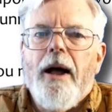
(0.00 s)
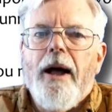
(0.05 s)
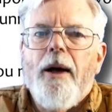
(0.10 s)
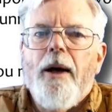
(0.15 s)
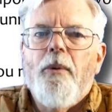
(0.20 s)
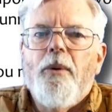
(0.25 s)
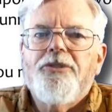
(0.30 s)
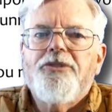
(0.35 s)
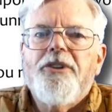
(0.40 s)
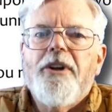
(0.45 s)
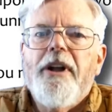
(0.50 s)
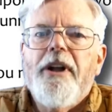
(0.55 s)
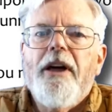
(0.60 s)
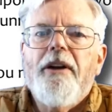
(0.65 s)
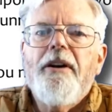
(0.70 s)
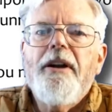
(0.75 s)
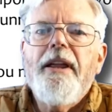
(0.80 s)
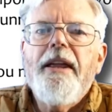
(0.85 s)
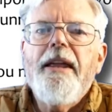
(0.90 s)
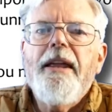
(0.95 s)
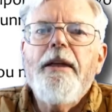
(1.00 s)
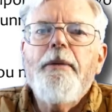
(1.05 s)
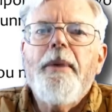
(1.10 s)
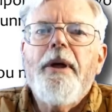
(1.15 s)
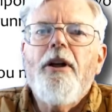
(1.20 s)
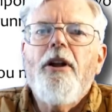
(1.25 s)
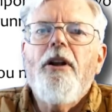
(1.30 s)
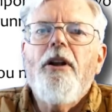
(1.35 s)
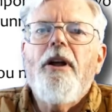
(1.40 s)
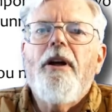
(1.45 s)
I will send out an
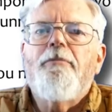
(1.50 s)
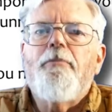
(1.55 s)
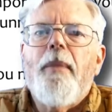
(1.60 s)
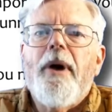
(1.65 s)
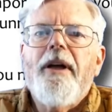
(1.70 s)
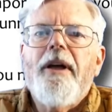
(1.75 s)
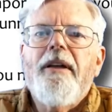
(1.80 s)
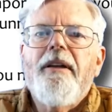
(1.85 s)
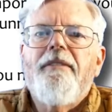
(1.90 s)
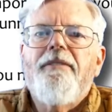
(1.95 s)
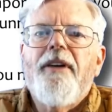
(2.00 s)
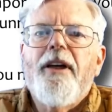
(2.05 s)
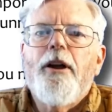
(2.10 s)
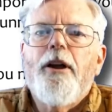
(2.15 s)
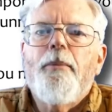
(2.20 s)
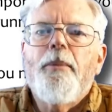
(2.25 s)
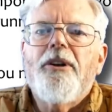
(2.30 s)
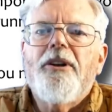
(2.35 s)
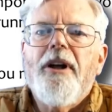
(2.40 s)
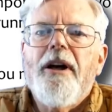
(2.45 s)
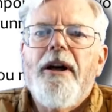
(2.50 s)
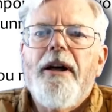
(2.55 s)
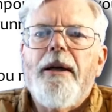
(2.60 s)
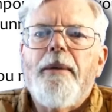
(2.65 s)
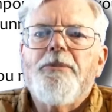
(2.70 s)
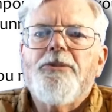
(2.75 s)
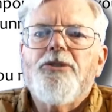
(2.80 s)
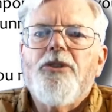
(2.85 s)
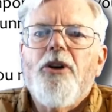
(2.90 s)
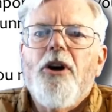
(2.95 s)
email of my available
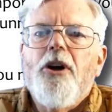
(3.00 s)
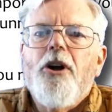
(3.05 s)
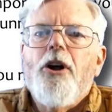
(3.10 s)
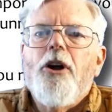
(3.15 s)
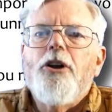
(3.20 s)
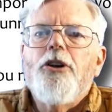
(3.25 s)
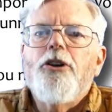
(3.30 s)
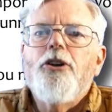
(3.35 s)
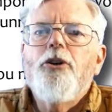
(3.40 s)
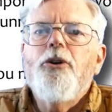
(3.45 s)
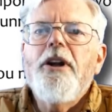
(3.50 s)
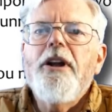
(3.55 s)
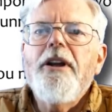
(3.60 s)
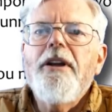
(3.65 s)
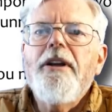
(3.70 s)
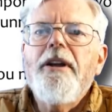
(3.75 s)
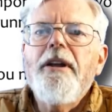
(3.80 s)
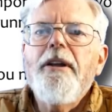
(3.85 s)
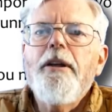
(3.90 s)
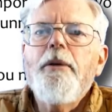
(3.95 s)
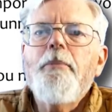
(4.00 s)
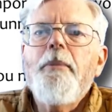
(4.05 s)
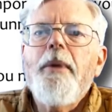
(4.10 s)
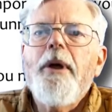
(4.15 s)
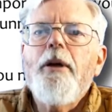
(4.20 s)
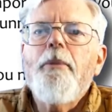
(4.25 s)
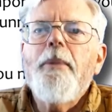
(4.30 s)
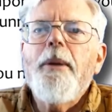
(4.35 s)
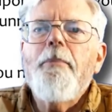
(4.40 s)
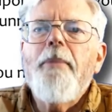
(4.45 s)
times. You need to
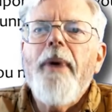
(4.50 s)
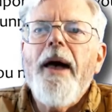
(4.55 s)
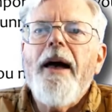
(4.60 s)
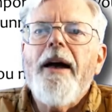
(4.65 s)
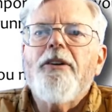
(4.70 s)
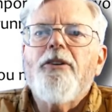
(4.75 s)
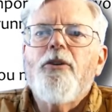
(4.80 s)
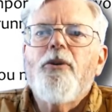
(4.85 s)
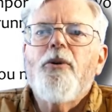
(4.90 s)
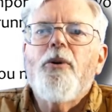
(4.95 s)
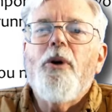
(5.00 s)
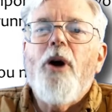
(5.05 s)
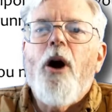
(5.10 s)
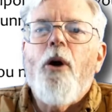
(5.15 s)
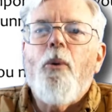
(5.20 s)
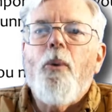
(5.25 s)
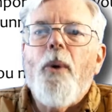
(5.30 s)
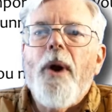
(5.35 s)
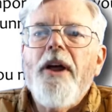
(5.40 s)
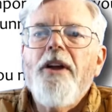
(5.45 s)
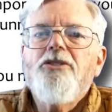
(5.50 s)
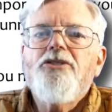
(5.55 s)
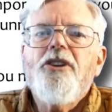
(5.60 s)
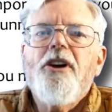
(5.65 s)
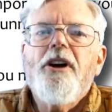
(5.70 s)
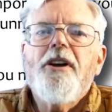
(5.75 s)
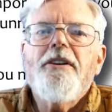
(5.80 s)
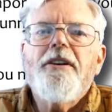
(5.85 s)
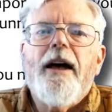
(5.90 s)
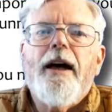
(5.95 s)
email me back to
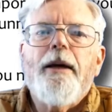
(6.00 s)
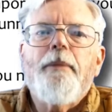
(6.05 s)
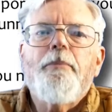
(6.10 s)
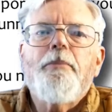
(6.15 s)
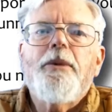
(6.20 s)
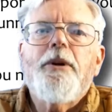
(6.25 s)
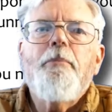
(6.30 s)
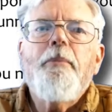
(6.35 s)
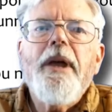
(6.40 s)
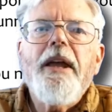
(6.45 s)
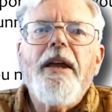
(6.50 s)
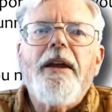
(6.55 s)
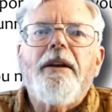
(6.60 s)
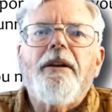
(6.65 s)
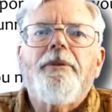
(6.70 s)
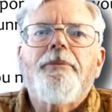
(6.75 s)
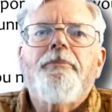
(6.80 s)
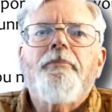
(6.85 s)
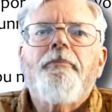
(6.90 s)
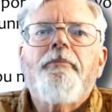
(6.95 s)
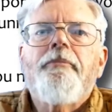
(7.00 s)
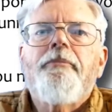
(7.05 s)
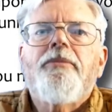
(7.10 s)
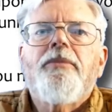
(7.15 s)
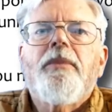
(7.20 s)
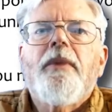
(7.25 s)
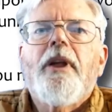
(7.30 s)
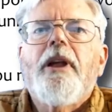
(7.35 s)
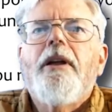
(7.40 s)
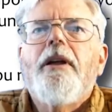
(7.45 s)
arrange a time to meet.
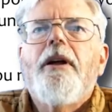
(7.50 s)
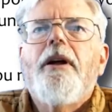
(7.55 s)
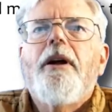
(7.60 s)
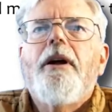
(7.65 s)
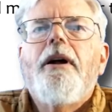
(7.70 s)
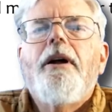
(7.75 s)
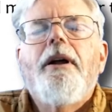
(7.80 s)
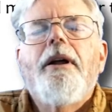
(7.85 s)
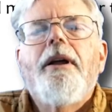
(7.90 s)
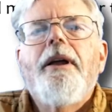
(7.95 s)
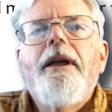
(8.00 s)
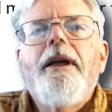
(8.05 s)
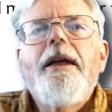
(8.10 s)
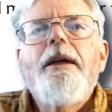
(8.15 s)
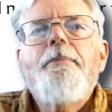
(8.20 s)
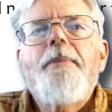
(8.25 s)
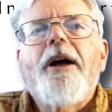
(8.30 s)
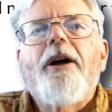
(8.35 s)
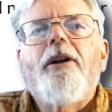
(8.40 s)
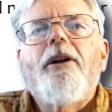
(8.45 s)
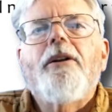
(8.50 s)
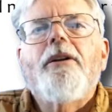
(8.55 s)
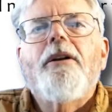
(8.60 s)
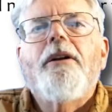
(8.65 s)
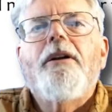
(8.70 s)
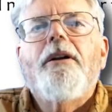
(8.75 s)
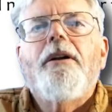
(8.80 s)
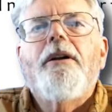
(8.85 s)
Email.